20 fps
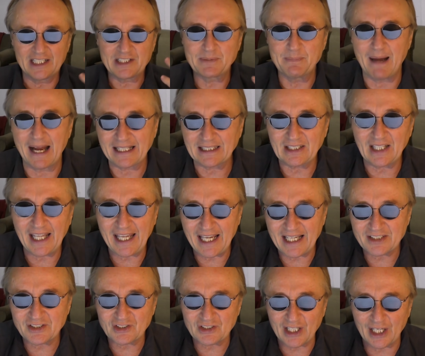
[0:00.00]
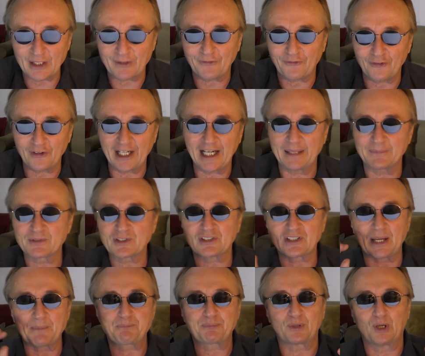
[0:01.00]
is my last set of frames because
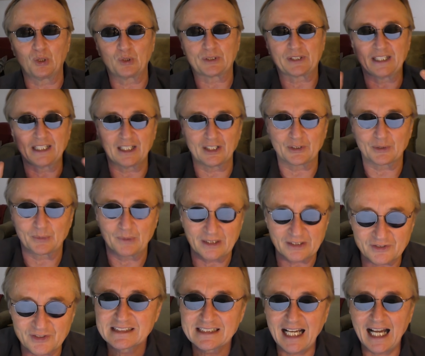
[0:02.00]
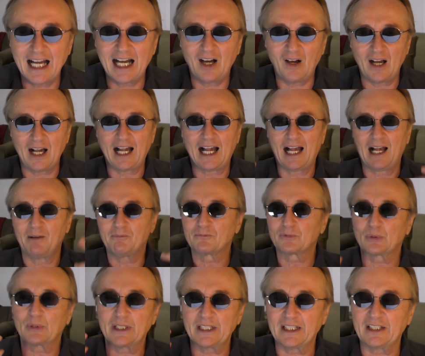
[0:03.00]
I broke the other ones. Now, I'm
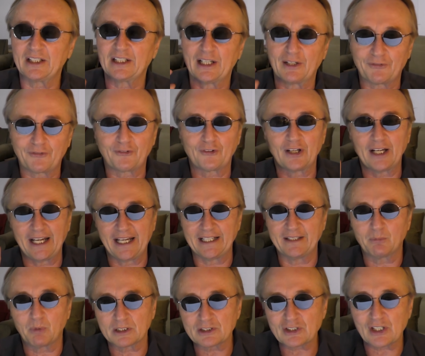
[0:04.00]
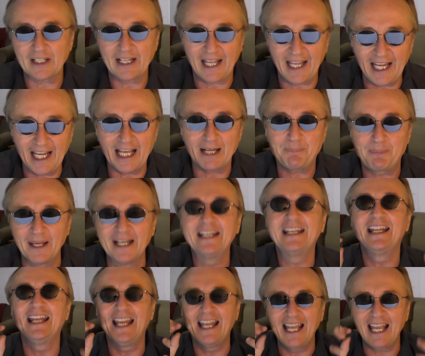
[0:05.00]
really afraid what's going to happen
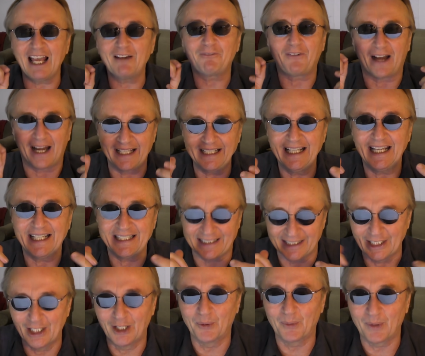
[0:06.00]
if I need new